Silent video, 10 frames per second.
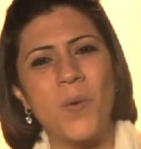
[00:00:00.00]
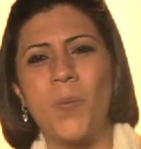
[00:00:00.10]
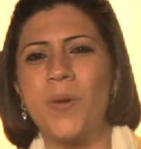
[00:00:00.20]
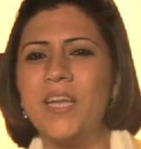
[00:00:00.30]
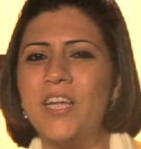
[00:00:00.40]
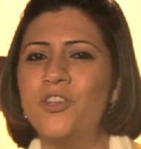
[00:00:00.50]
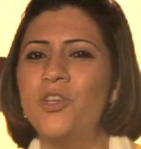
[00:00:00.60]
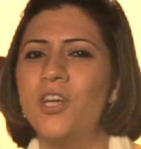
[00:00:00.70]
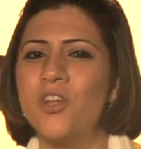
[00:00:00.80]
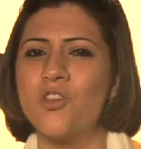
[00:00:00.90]
We need to
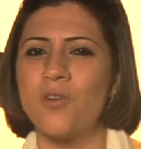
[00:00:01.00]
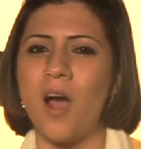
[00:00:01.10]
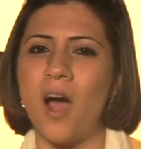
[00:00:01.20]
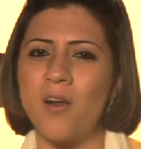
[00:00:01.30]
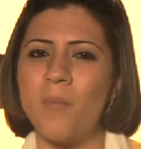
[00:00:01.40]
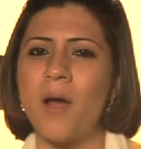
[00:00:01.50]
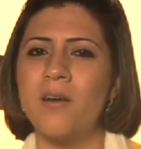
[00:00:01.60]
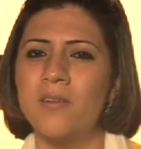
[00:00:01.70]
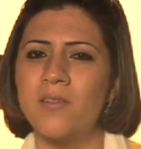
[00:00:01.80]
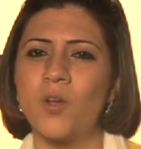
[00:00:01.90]
nurture our
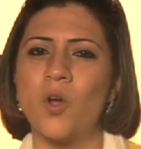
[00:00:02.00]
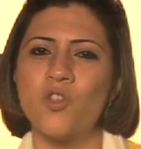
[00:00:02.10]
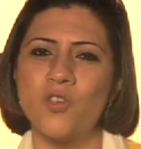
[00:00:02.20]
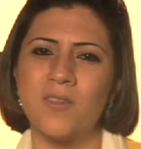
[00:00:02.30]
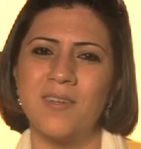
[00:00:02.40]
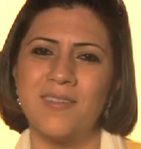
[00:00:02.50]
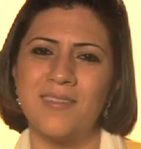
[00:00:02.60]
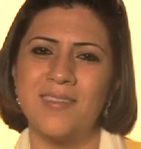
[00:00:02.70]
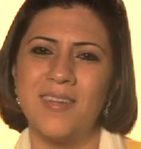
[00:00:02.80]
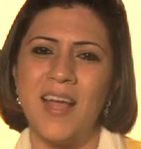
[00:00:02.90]
abundance
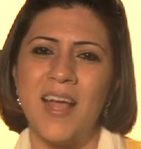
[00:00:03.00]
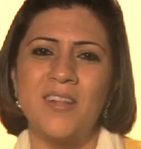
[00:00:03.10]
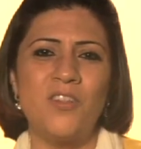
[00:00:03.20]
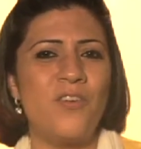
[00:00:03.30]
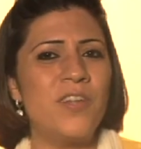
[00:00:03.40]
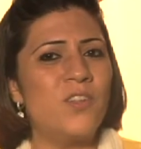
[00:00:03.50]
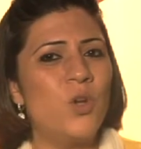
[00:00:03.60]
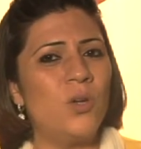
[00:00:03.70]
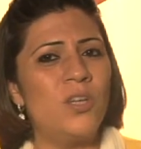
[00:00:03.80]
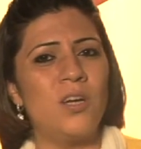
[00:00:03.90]
consciousness. There is
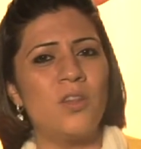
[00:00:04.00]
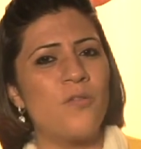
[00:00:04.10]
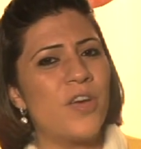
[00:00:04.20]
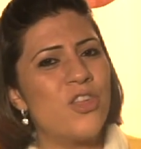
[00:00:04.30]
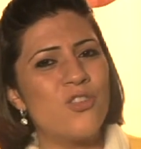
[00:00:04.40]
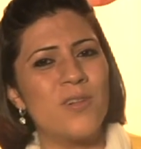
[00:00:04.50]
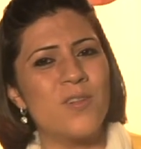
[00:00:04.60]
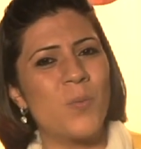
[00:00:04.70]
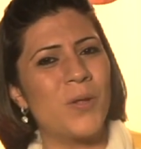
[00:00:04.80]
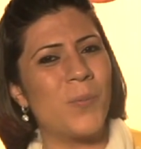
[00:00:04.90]
no dearth of
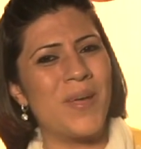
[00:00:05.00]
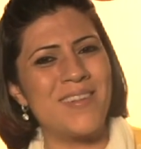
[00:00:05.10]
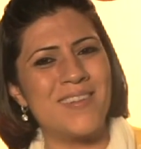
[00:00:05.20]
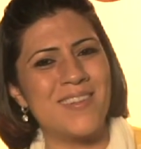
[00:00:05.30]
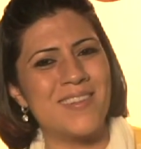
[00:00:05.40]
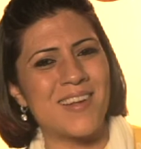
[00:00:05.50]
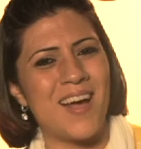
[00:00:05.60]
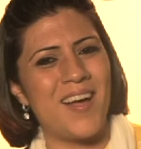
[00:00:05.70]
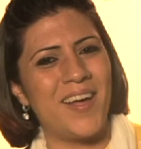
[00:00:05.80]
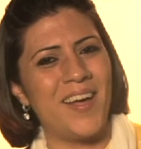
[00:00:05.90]
angels with wings in the
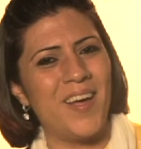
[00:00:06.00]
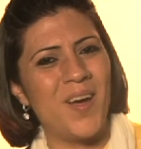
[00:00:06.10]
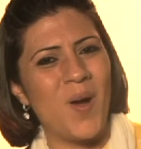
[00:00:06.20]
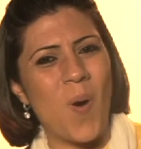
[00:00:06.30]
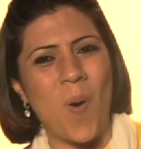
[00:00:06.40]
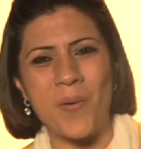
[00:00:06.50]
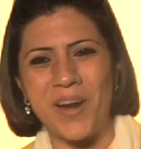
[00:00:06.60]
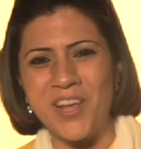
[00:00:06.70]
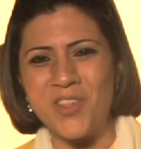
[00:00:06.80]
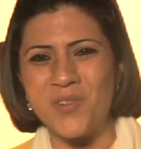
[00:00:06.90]
sky, or
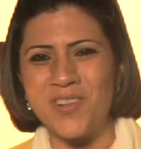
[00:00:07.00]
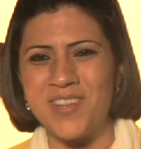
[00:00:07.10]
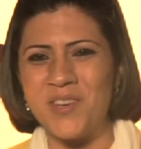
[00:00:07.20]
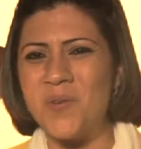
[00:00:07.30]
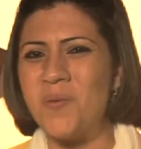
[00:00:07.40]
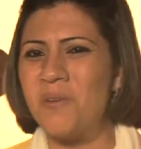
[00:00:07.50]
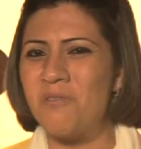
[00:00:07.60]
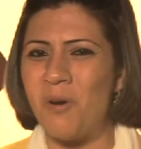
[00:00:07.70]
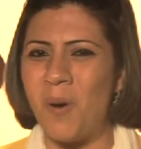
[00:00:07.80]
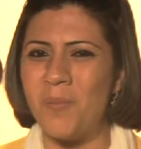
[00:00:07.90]
angels in human
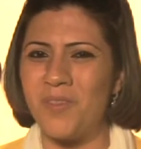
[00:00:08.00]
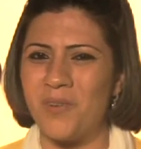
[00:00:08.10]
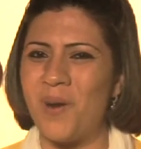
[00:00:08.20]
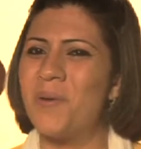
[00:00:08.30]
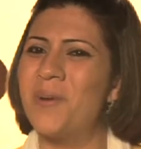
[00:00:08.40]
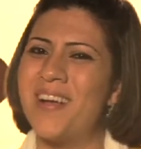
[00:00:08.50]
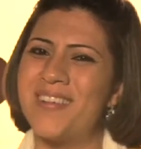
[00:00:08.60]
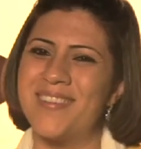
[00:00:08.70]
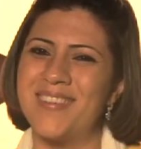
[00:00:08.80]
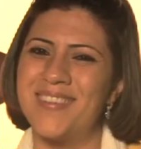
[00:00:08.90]
forms around
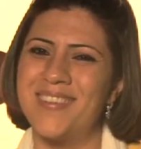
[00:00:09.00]
us.